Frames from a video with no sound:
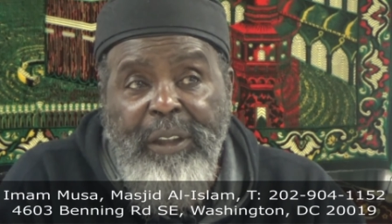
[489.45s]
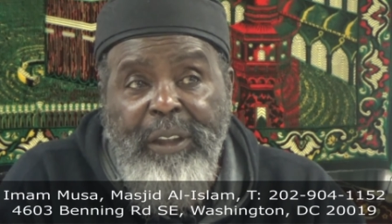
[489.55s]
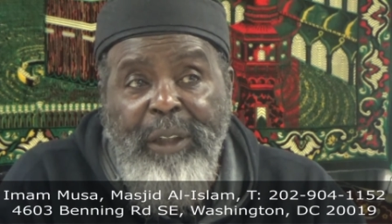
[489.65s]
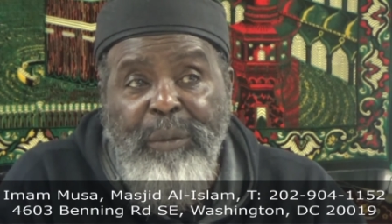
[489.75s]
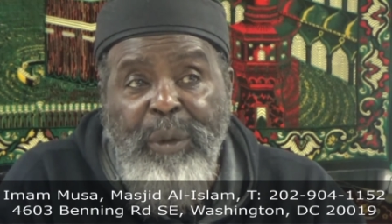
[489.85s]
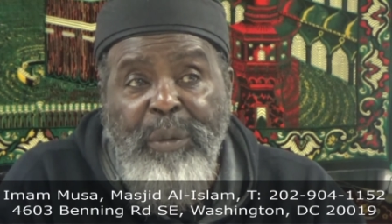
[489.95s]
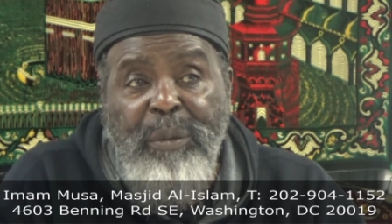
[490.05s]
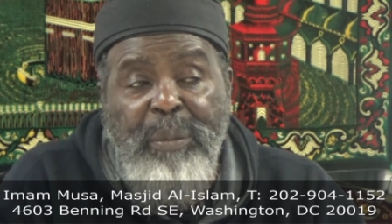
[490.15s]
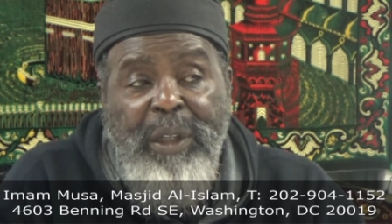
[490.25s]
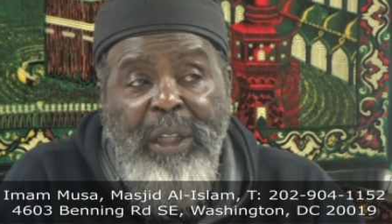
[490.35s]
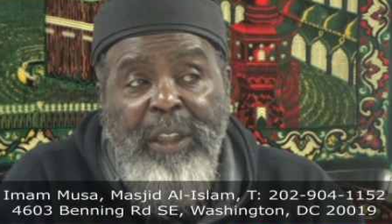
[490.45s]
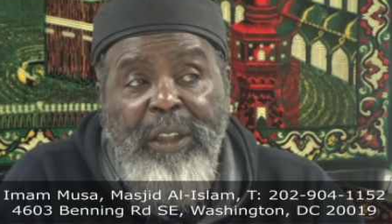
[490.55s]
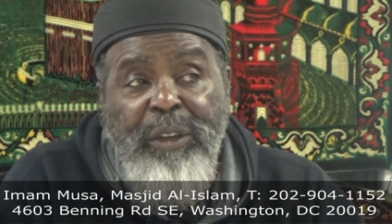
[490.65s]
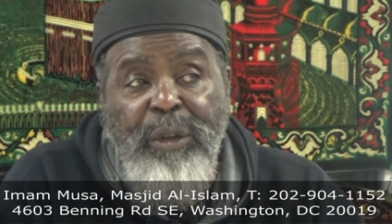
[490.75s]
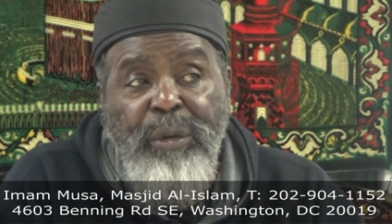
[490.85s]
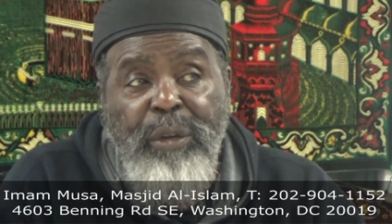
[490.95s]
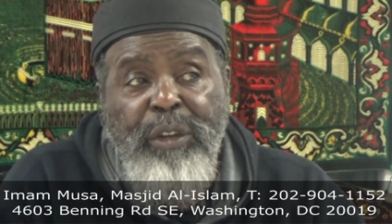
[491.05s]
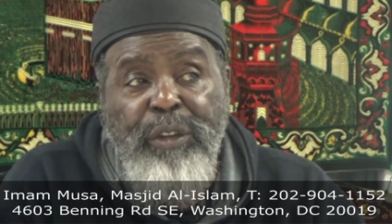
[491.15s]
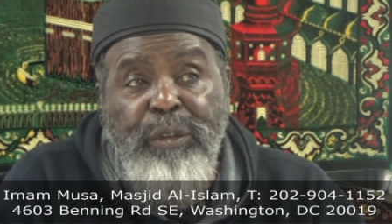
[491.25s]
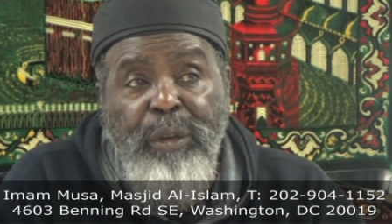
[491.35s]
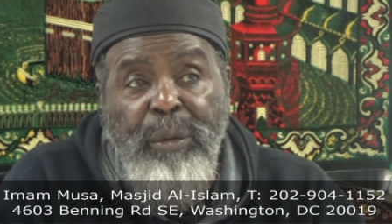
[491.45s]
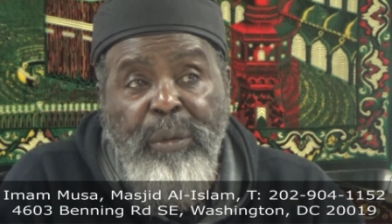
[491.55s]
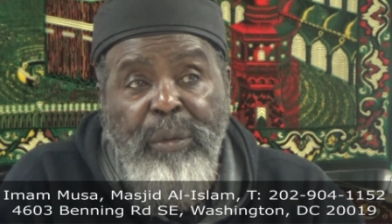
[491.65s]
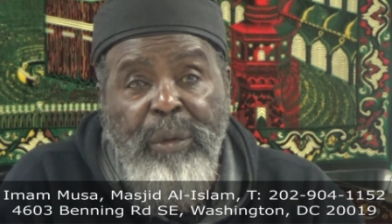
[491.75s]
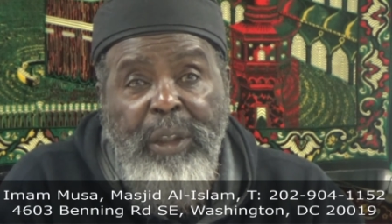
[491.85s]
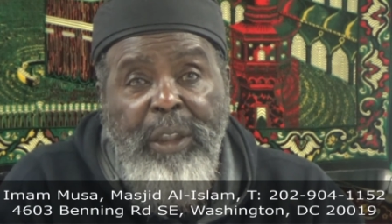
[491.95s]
that we would be under total control.